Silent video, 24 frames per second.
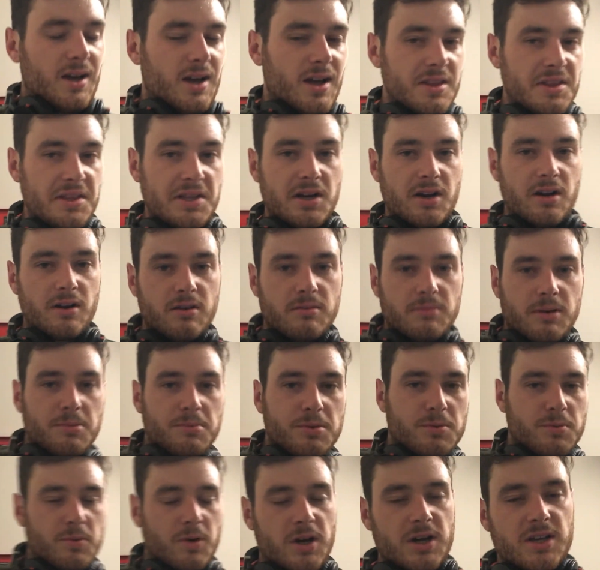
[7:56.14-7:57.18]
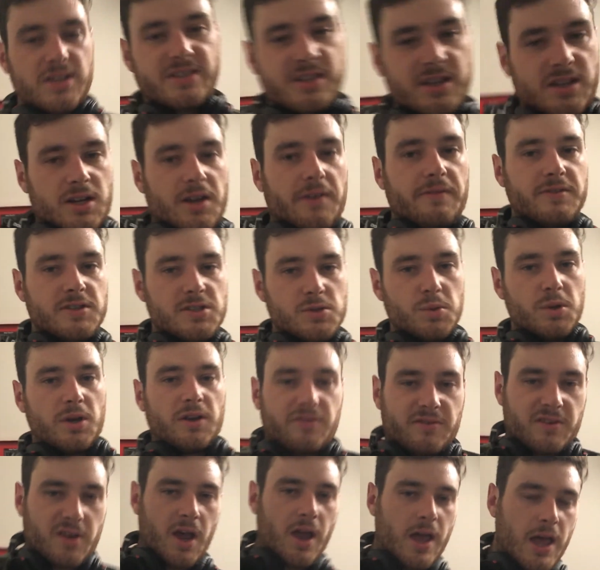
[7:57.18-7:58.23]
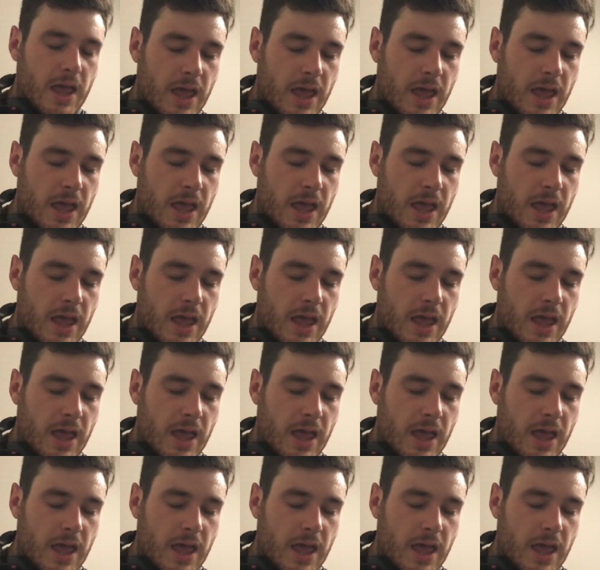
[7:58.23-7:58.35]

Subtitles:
And then I remembered why I signed up for Zwift.